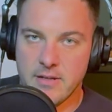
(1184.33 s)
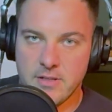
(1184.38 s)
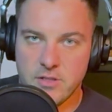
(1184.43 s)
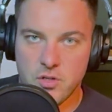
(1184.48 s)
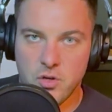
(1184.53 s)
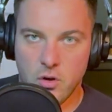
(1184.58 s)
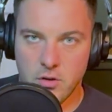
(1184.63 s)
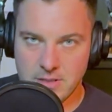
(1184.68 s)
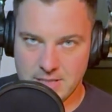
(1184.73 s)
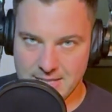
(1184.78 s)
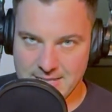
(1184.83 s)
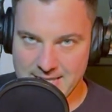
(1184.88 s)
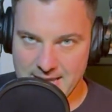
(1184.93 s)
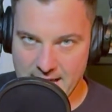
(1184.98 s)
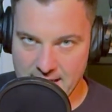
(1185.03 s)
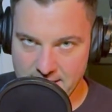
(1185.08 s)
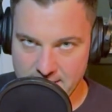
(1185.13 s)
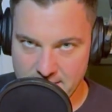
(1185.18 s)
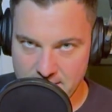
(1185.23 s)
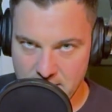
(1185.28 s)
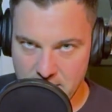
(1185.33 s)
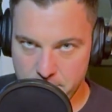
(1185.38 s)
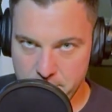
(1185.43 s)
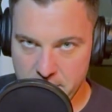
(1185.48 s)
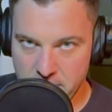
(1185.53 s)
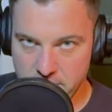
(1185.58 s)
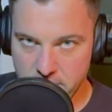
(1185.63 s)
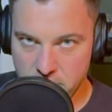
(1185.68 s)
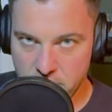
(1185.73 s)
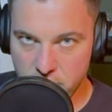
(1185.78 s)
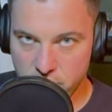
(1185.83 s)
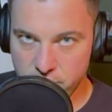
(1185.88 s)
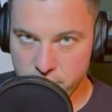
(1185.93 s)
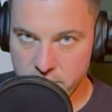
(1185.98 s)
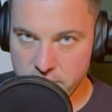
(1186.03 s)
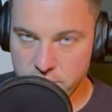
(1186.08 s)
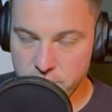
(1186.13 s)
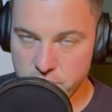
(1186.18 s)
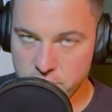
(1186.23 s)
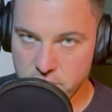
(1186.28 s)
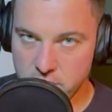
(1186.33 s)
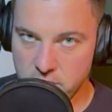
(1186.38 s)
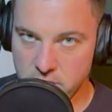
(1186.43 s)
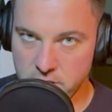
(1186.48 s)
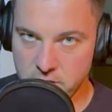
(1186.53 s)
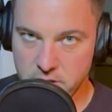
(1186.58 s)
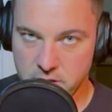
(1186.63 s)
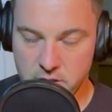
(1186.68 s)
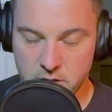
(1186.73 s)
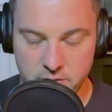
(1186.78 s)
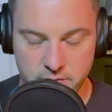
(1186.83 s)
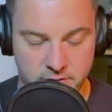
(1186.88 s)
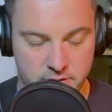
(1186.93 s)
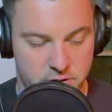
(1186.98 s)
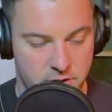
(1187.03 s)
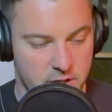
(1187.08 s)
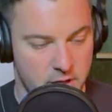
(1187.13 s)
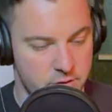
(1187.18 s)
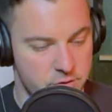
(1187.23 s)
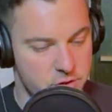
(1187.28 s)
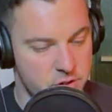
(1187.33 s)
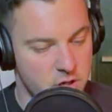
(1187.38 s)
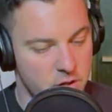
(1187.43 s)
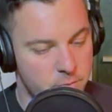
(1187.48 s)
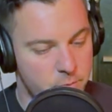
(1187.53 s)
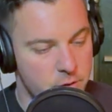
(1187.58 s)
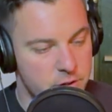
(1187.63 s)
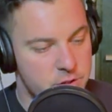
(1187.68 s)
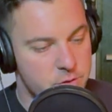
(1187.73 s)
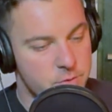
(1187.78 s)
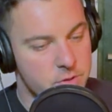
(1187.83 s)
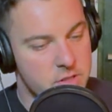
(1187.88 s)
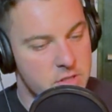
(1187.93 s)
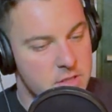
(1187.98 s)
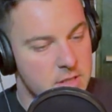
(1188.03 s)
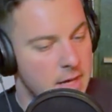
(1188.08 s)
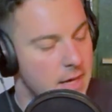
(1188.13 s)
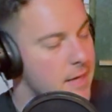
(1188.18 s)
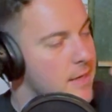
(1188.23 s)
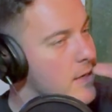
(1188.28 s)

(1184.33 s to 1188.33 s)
talked to death about the coverage of the Challenge Cup, which was